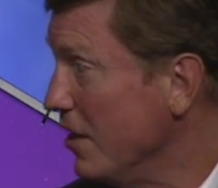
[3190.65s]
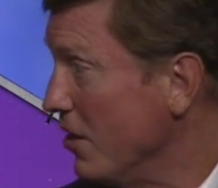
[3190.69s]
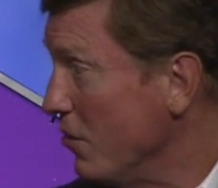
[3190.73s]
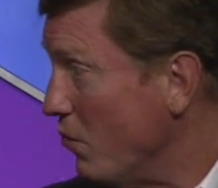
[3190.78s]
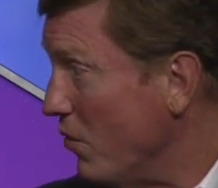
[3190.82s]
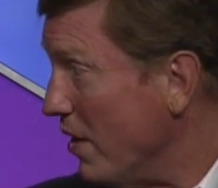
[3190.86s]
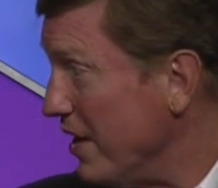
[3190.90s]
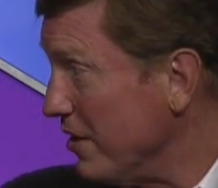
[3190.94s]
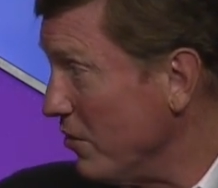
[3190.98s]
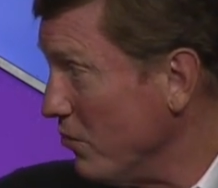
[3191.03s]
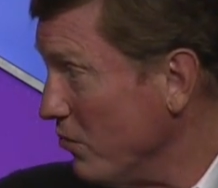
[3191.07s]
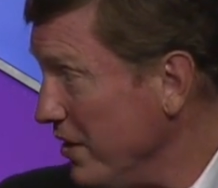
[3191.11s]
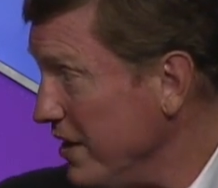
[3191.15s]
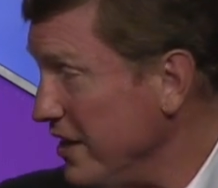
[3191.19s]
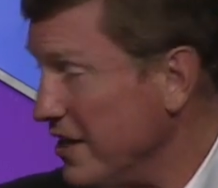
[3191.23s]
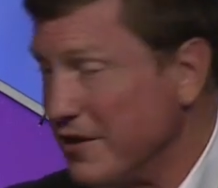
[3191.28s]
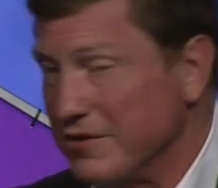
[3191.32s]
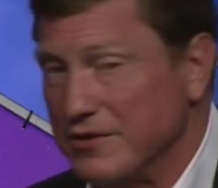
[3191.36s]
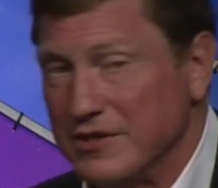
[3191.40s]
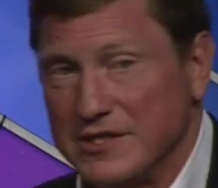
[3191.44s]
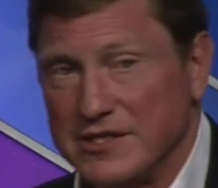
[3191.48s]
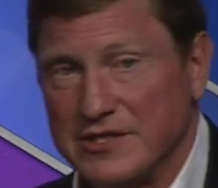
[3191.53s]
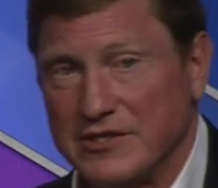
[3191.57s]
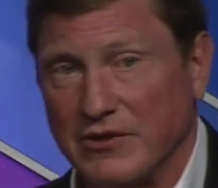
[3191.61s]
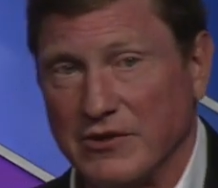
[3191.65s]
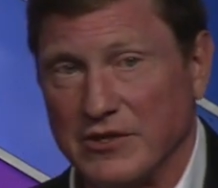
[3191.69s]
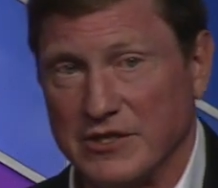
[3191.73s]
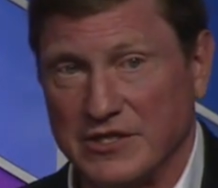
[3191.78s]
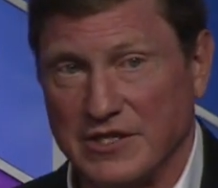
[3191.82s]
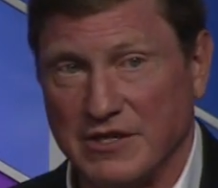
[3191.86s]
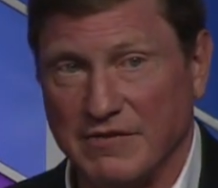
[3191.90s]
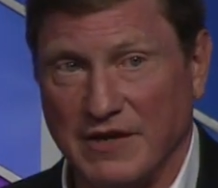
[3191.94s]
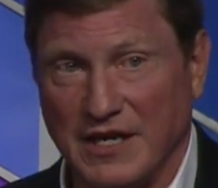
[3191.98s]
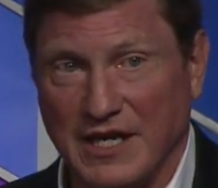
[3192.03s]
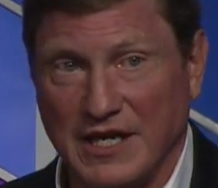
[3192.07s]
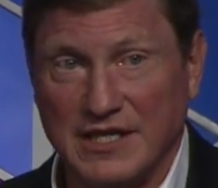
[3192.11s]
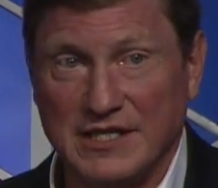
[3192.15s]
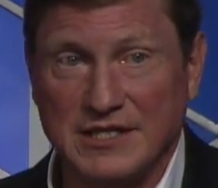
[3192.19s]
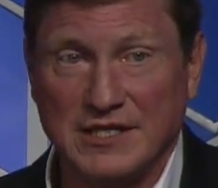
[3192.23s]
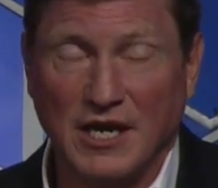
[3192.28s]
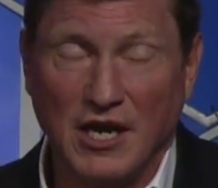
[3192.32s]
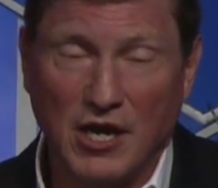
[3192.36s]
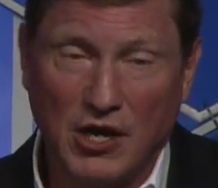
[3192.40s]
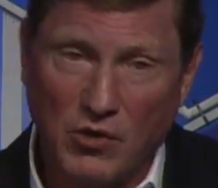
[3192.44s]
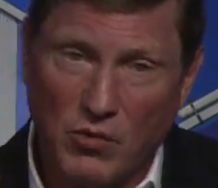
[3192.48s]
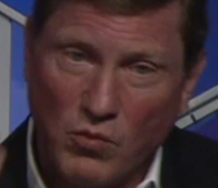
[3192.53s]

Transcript: Why don't we own the storage device?